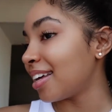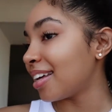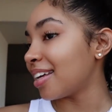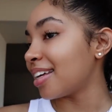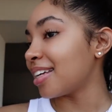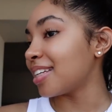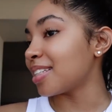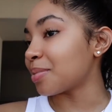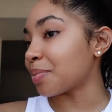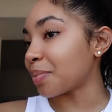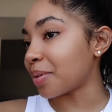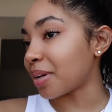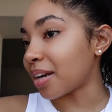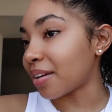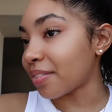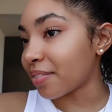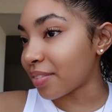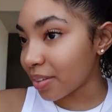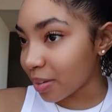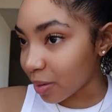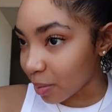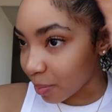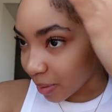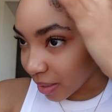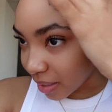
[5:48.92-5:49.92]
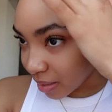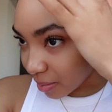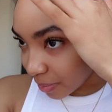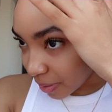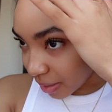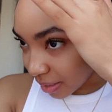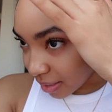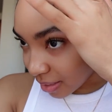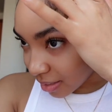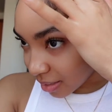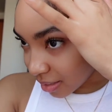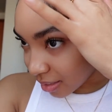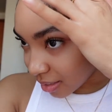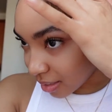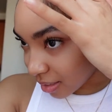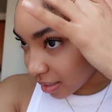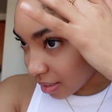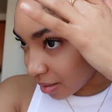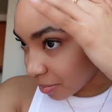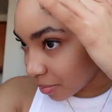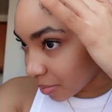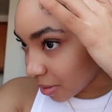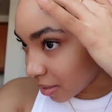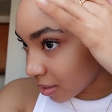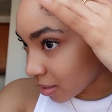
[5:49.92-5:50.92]
it's whatever. Nobody's paying attention
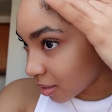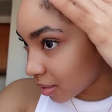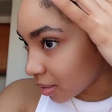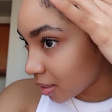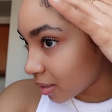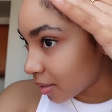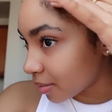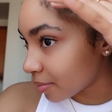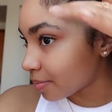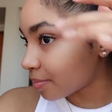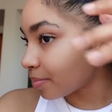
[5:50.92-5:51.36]
that much.